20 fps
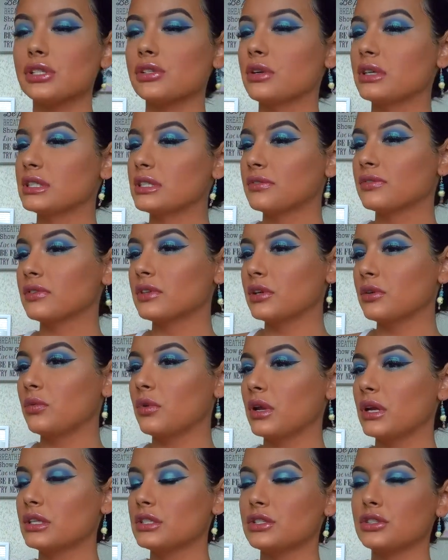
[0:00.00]
so I definitely
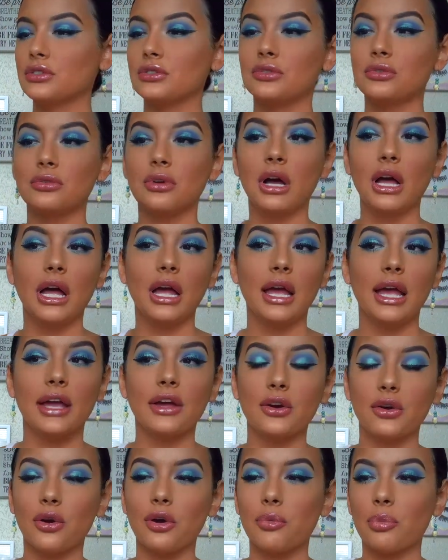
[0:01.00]
wanted to
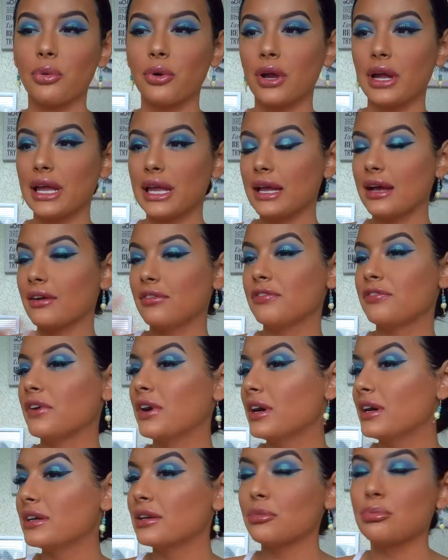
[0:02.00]
incorporate a
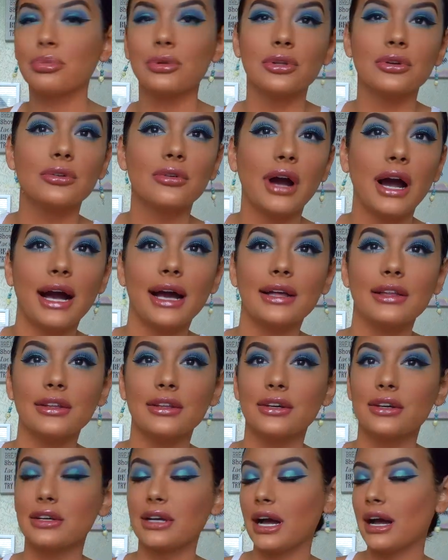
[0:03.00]
fun blue eye
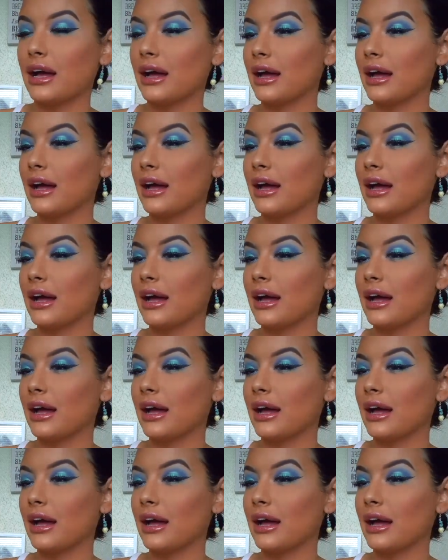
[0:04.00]
look.